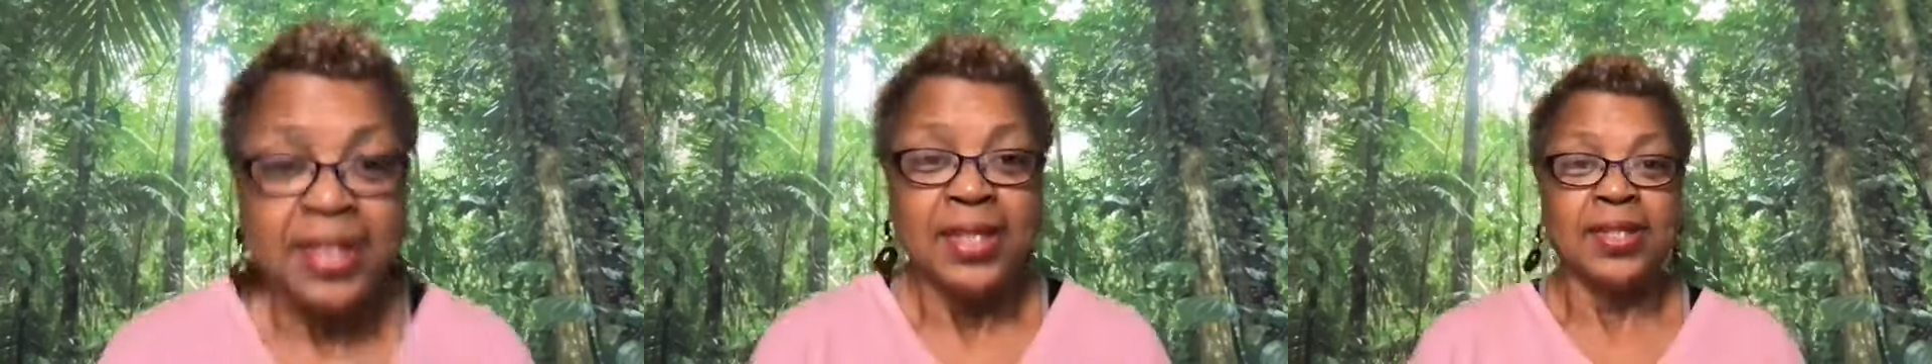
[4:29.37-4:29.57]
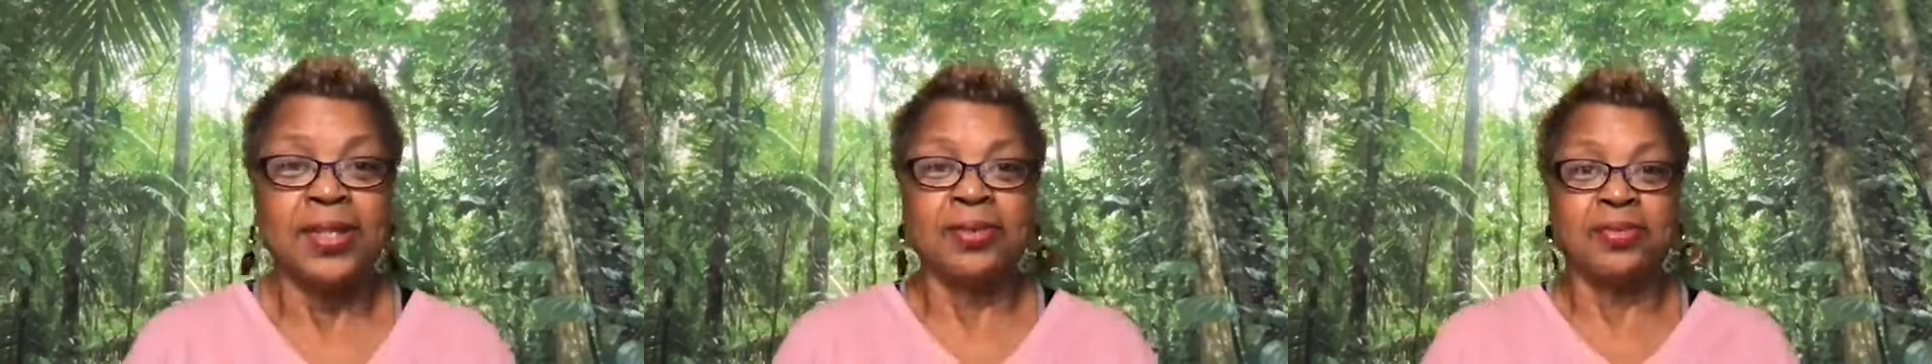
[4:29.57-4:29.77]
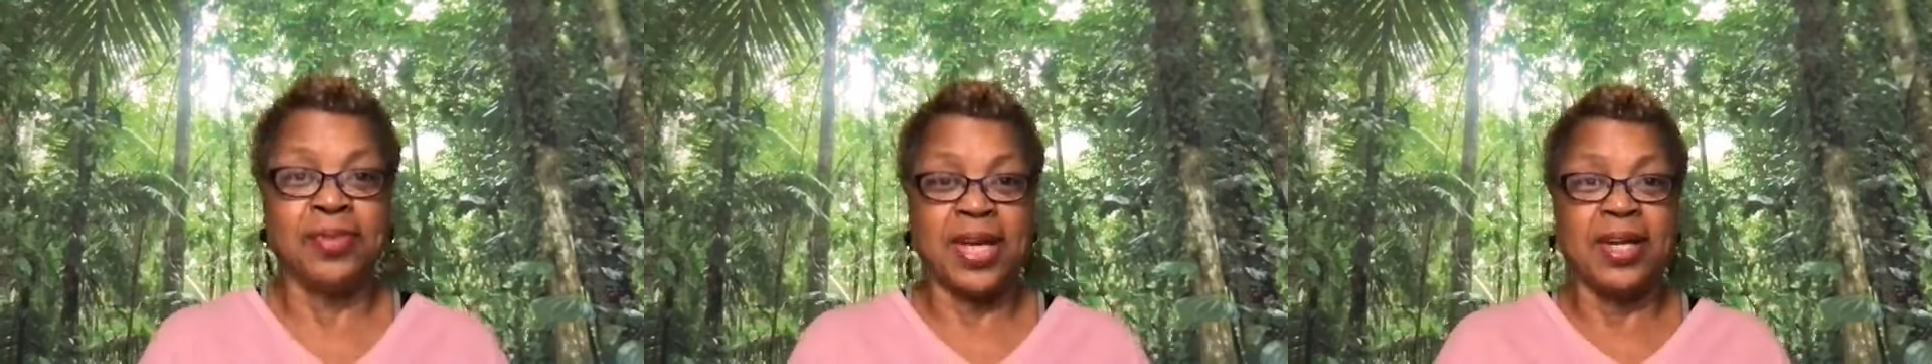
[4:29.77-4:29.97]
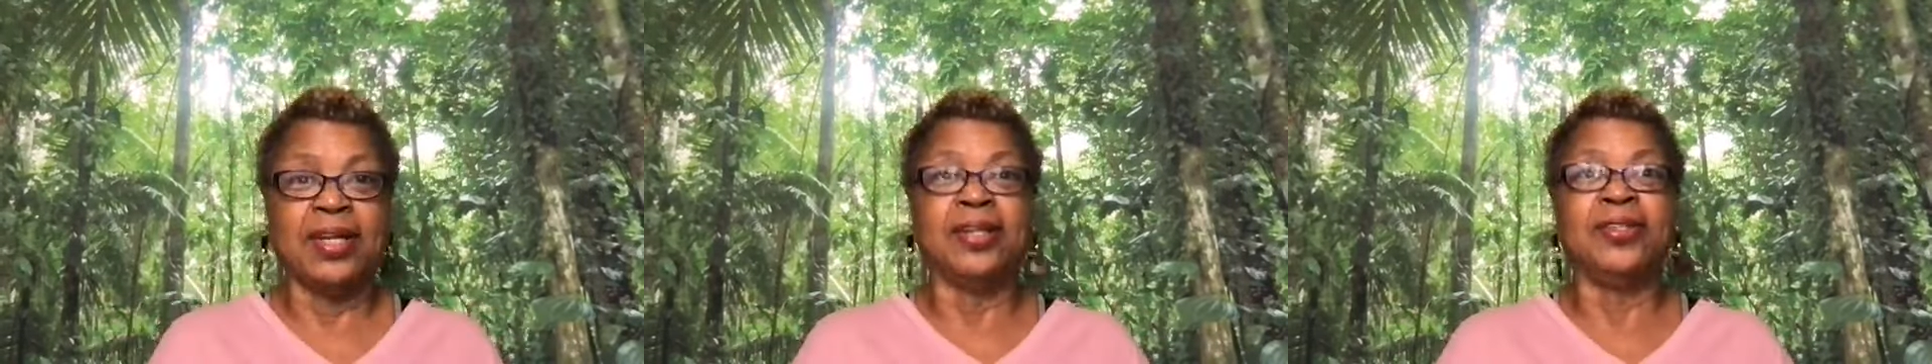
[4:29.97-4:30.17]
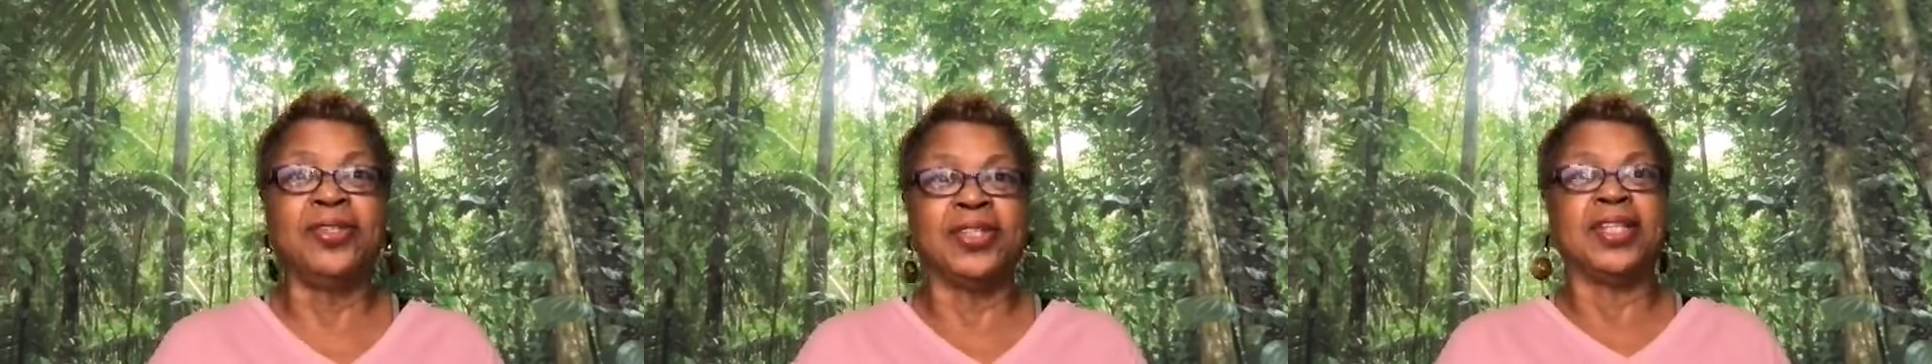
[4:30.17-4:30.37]
the
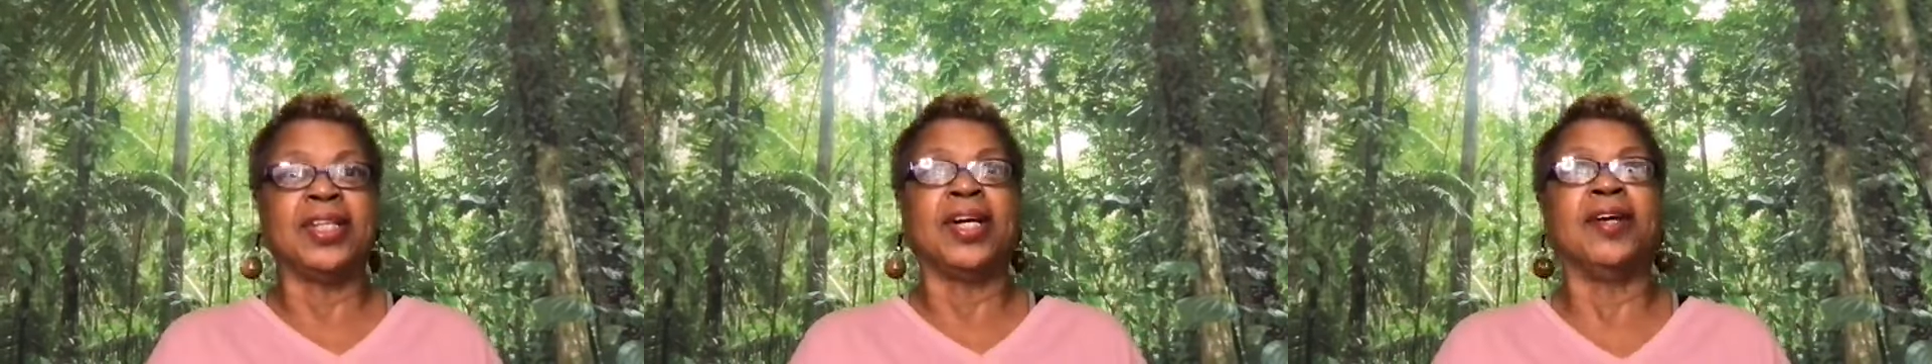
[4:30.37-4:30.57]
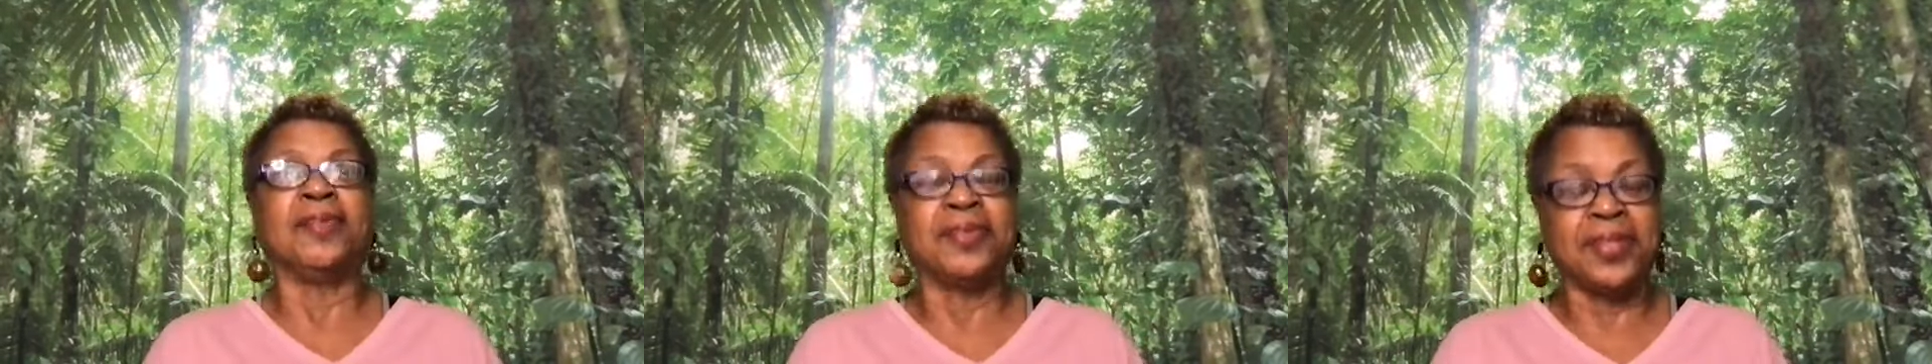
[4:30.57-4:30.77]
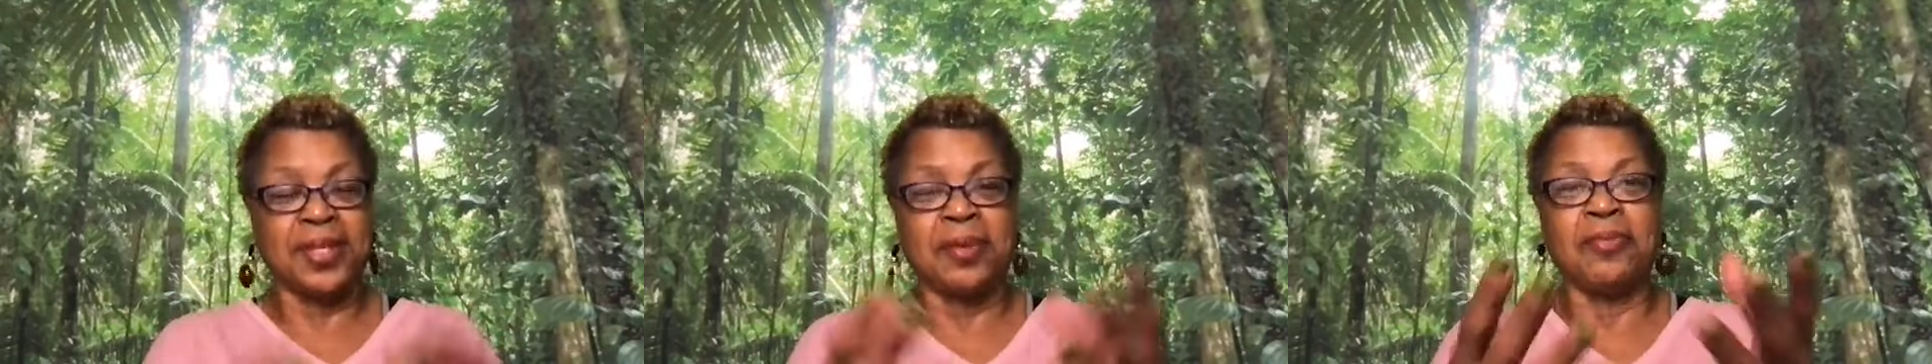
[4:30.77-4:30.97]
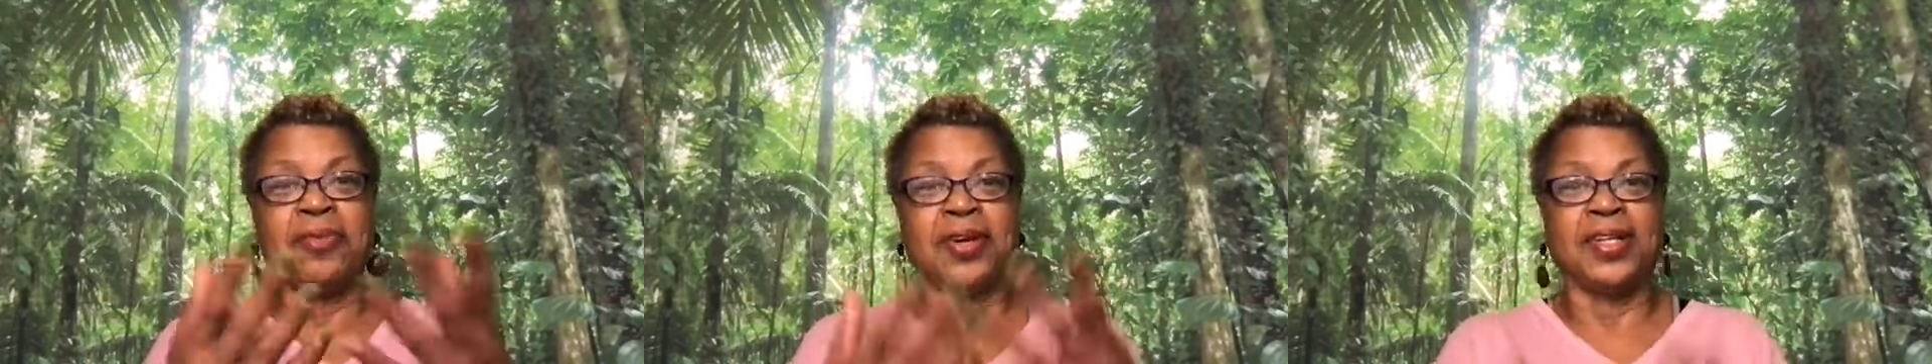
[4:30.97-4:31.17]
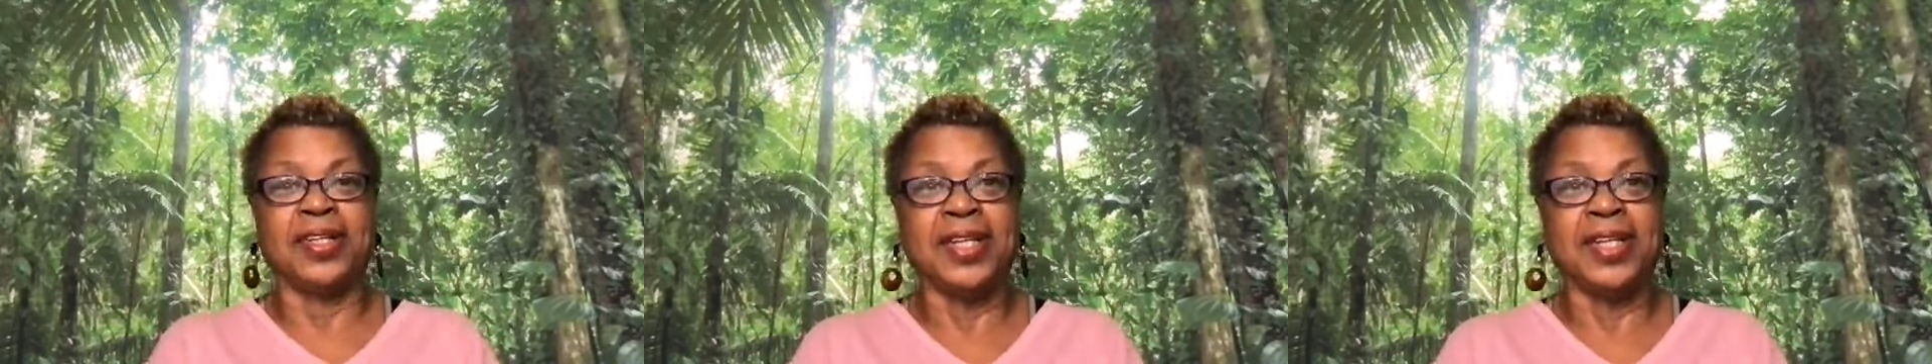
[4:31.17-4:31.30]
energy of someone